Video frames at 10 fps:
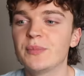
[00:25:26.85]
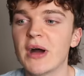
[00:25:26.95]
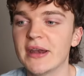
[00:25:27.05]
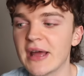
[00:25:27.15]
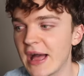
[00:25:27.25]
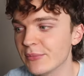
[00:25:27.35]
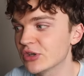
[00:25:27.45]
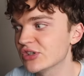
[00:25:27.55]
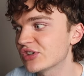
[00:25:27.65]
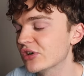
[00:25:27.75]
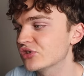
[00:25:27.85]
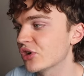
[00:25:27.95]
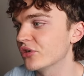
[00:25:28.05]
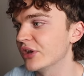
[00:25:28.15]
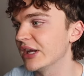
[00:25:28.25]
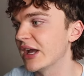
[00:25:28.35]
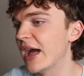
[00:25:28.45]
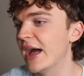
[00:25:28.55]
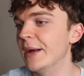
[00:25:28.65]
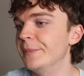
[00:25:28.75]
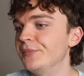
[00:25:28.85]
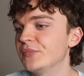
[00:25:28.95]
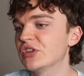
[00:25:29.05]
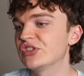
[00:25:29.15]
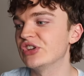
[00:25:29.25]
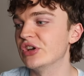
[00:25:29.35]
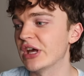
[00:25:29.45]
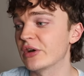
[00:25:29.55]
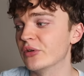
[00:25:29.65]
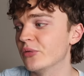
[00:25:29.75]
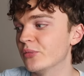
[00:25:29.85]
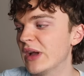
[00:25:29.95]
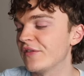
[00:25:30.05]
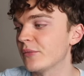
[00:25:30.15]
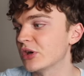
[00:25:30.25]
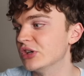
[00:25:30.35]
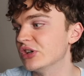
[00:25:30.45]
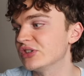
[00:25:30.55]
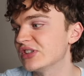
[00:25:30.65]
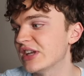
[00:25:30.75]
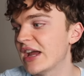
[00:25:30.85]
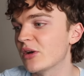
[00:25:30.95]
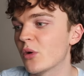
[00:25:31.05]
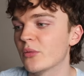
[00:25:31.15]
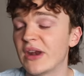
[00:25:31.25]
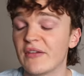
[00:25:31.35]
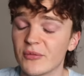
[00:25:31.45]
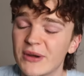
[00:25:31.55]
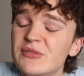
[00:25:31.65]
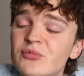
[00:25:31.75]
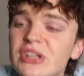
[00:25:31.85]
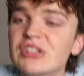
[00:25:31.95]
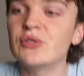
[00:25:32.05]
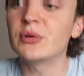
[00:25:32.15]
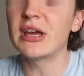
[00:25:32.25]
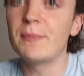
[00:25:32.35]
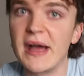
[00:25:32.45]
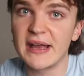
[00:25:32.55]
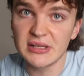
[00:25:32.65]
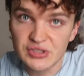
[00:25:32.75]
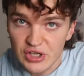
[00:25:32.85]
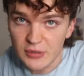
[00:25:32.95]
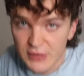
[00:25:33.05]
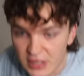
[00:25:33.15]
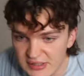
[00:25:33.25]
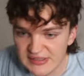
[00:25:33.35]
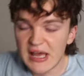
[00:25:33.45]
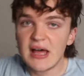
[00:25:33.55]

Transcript: But I'm gonna start journaling soon. I don't know if I'm gonna do it tonight or whenever, but I really do want to get back into it, because